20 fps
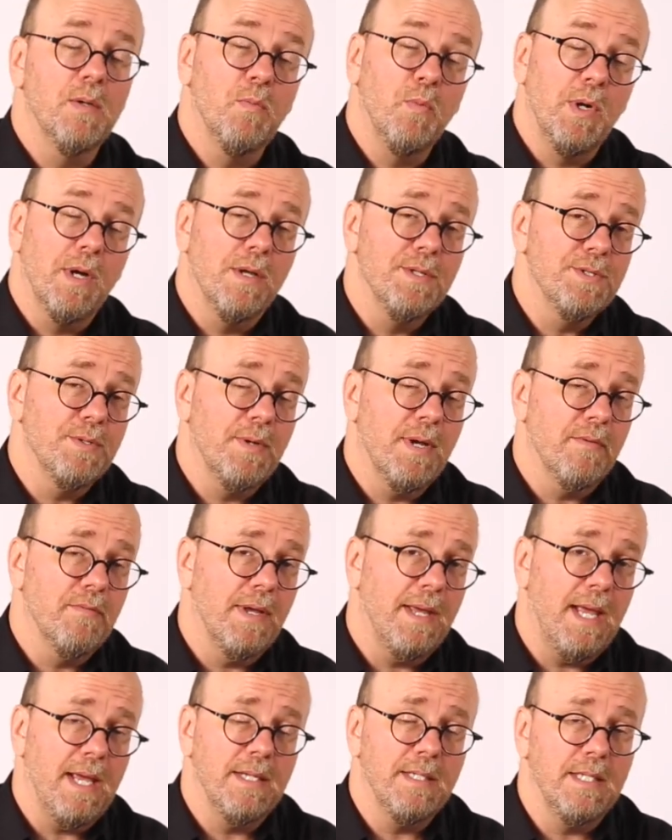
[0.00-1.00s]
We also have
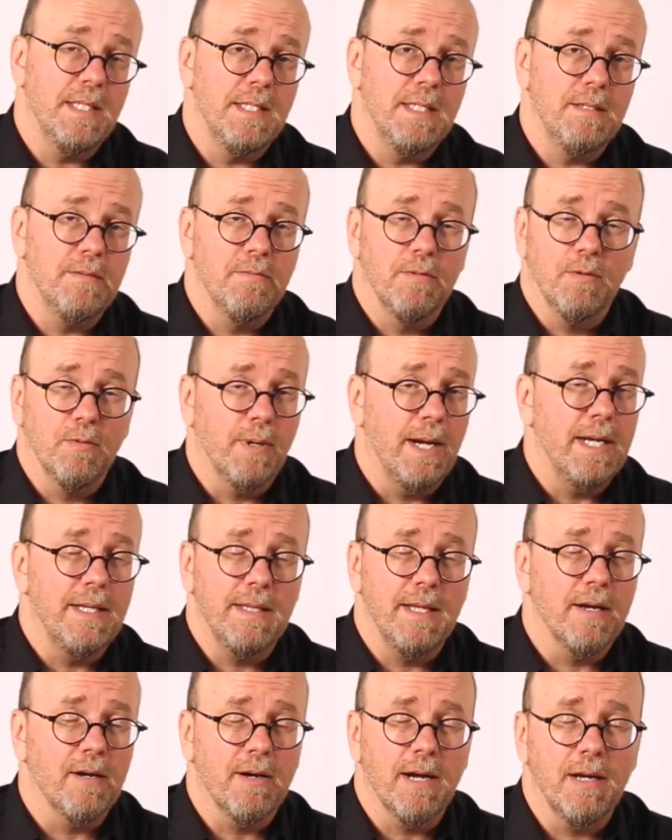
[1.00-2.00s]
a handy, we're right
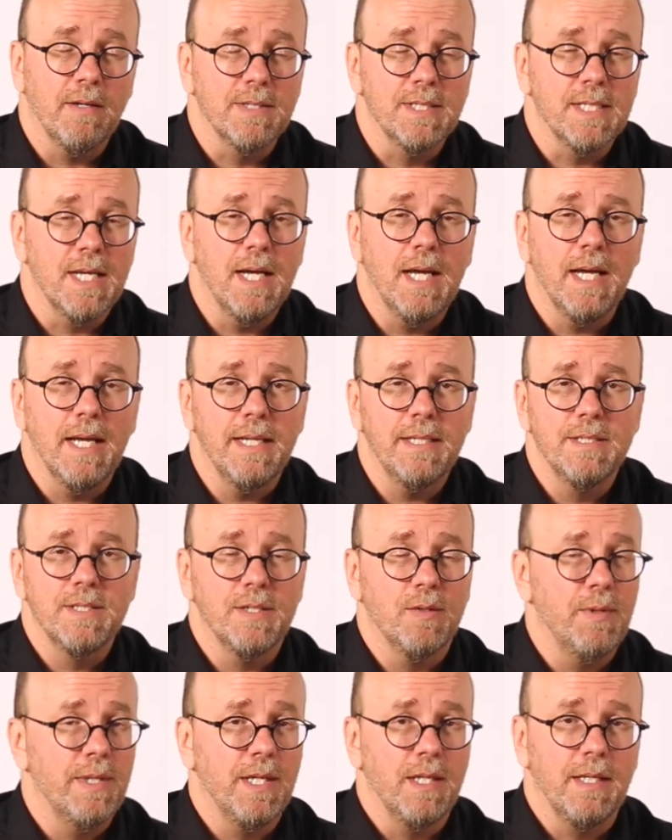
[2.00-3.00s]
there outside,
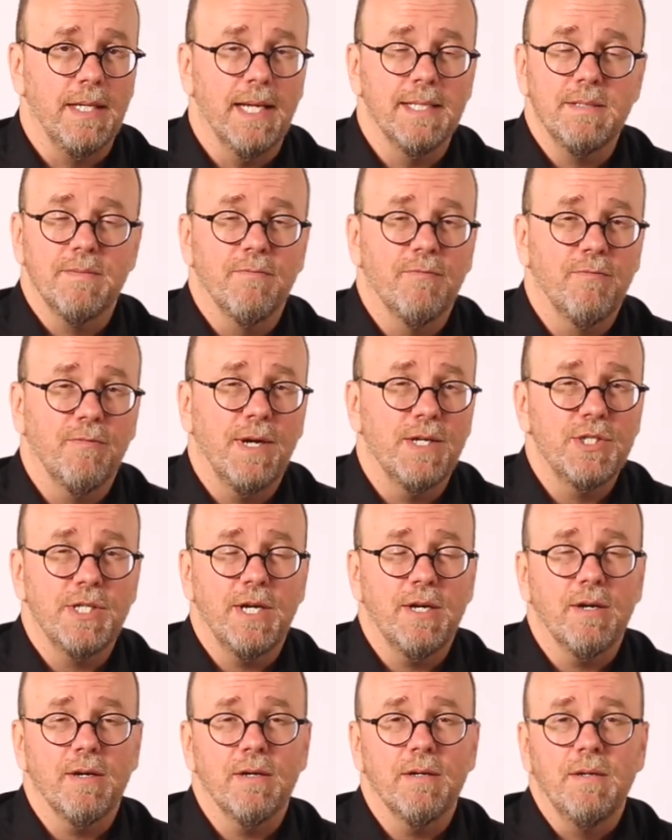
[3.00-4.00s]
so we can get some fresh
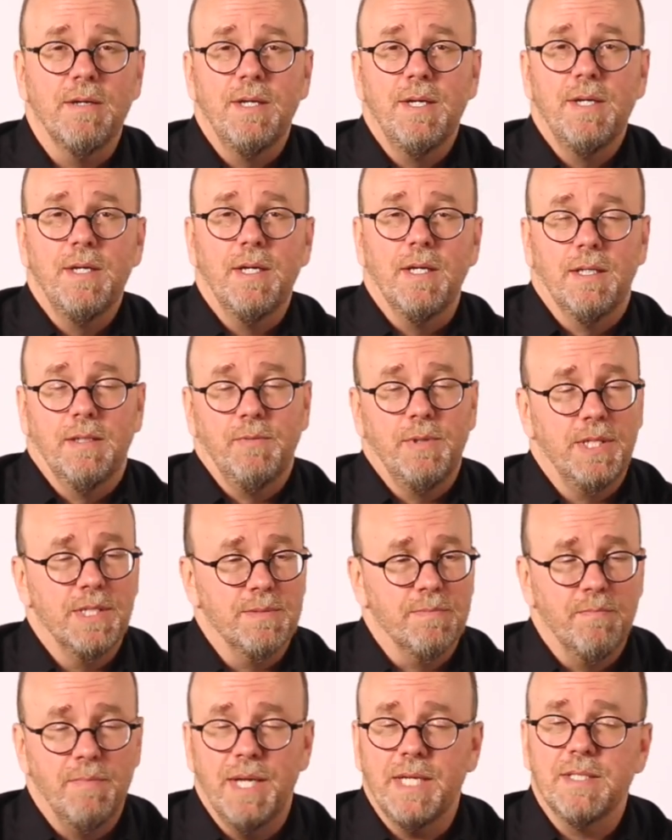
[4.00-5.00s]
air. We can
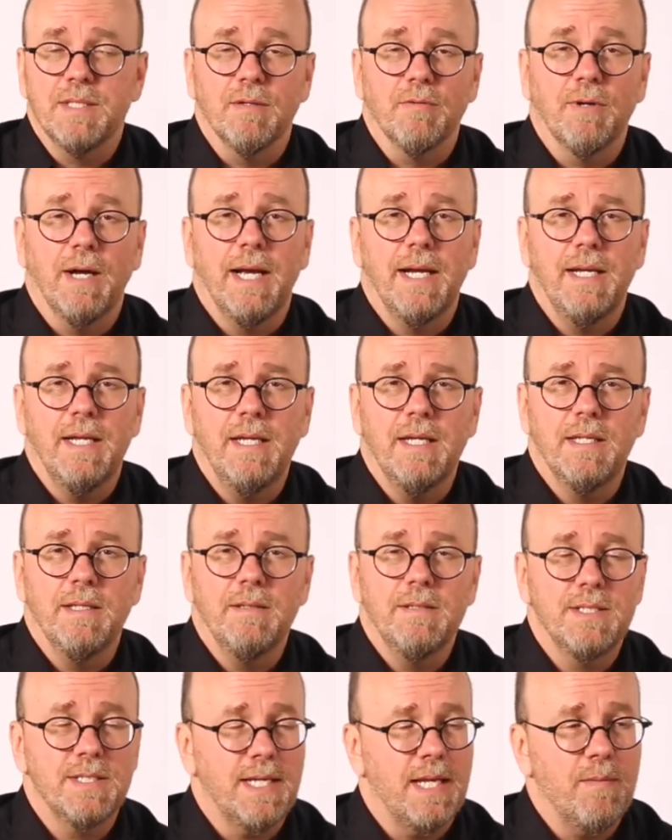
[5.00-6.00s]
just mix it right
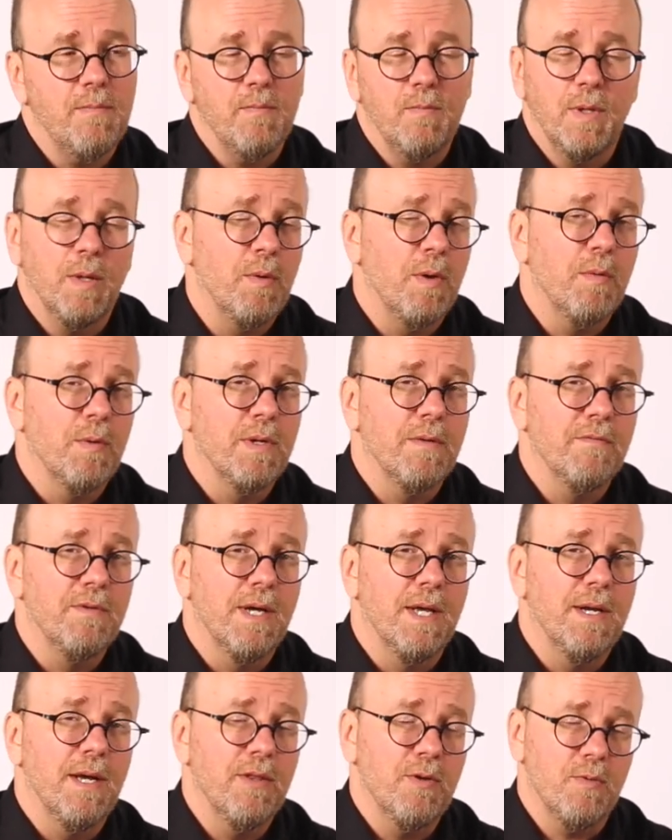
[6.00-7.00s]
in, same that we would have
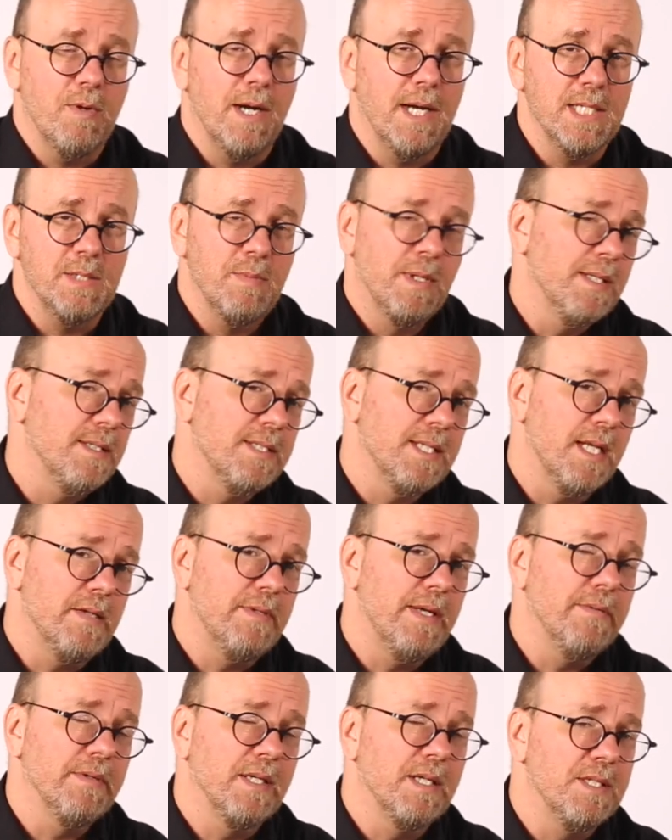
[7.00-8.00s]
done otherwise, but instead of
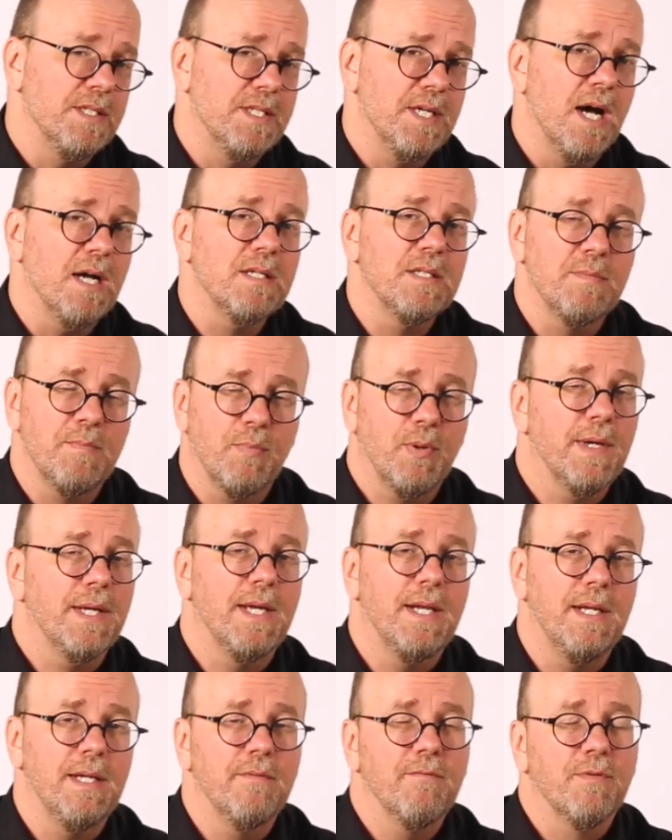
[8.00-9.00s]
having a duct bring
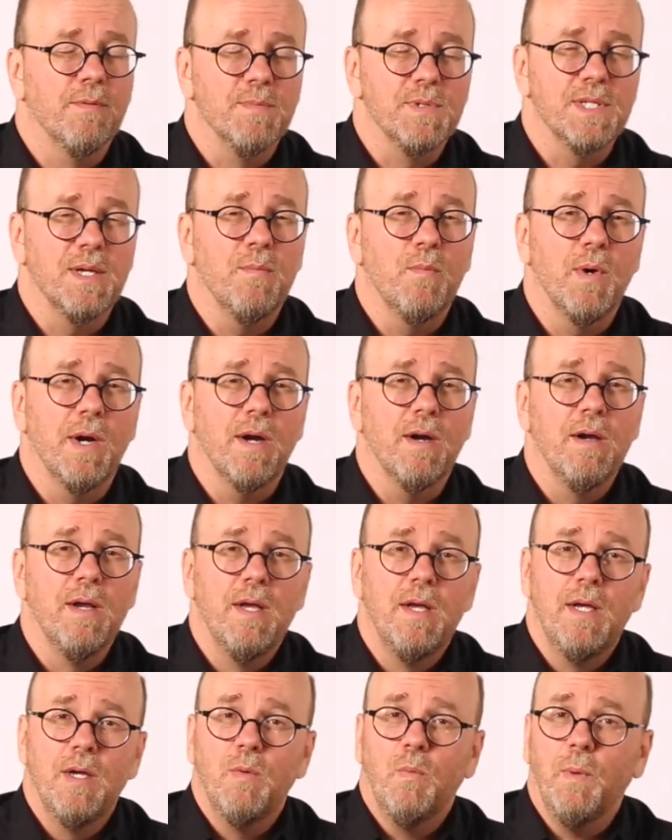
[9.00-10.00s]
it in from somewhere,
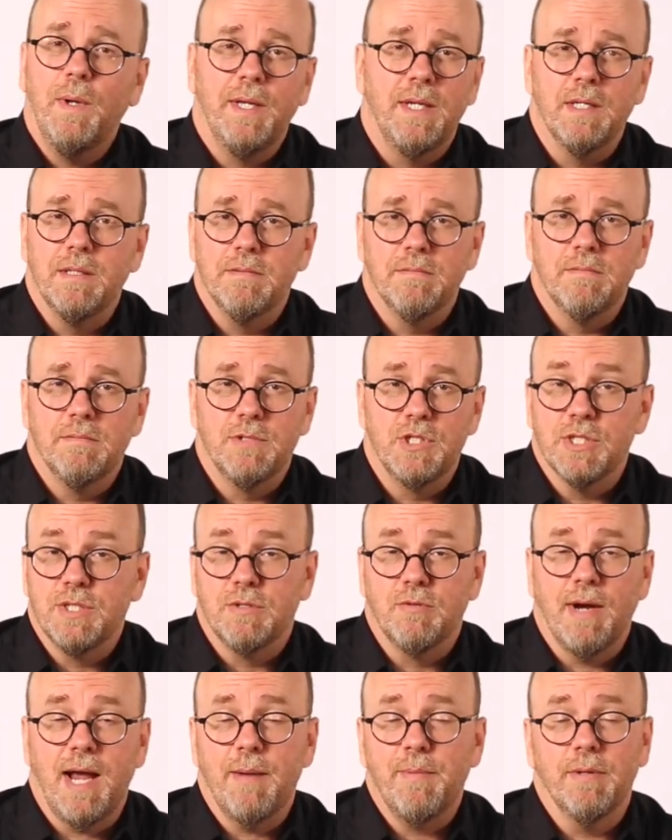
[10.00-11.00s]
we can just
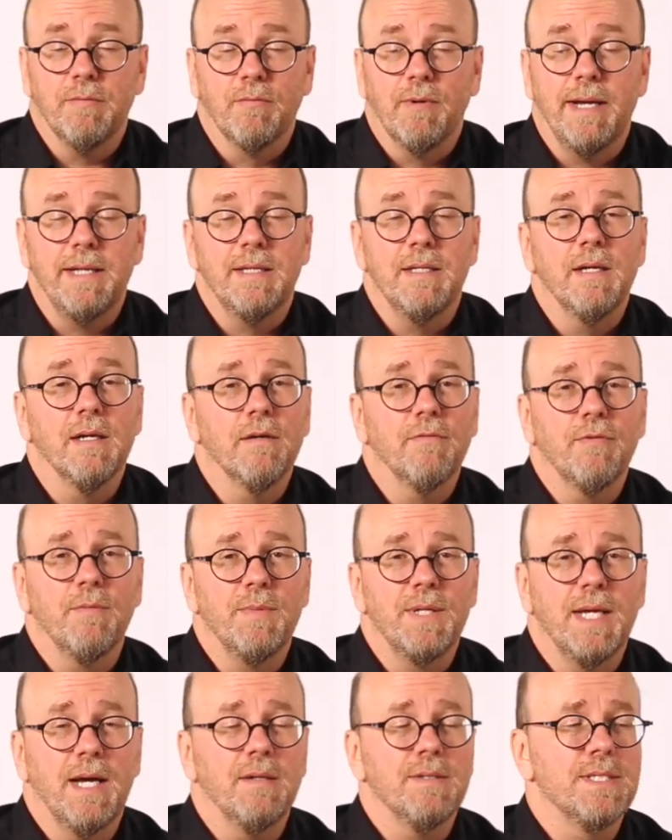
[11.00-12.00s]
grab it right there from
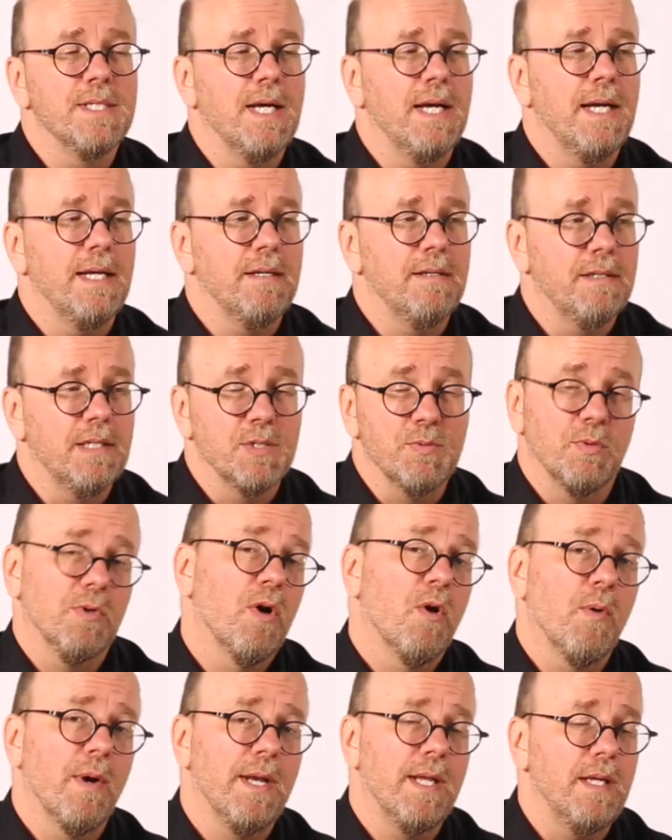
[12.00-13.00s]
the outside, because we're
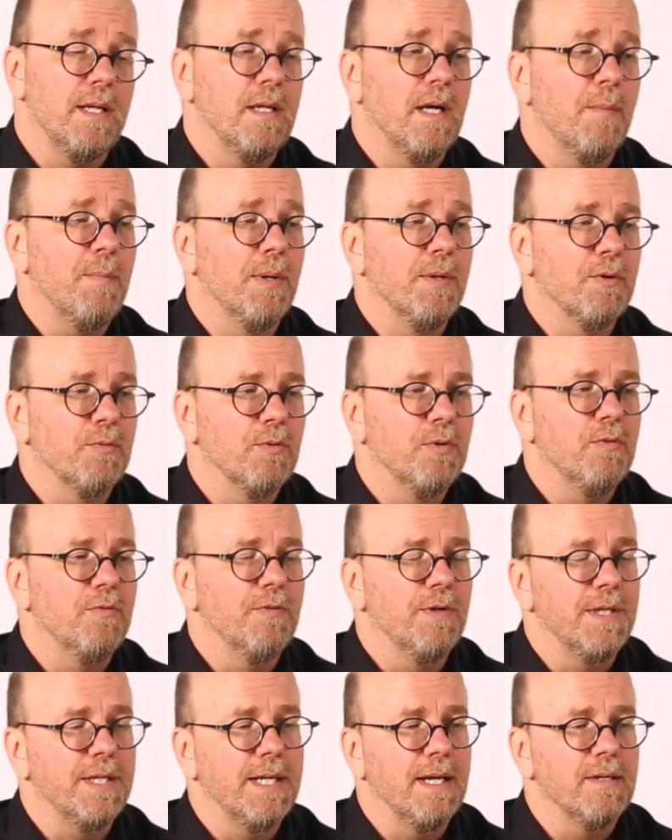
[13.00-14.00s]
already up on the
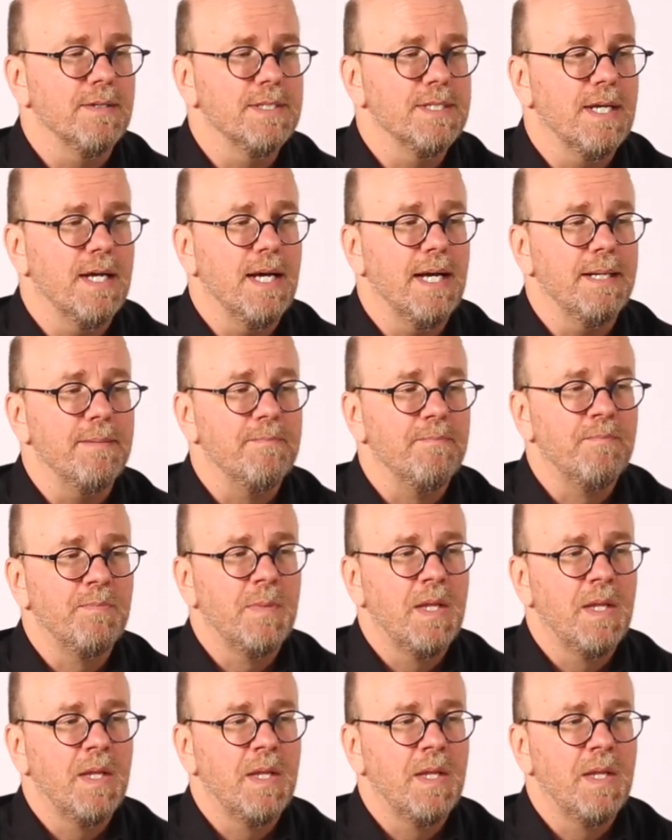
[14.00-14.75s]
roof on the outside.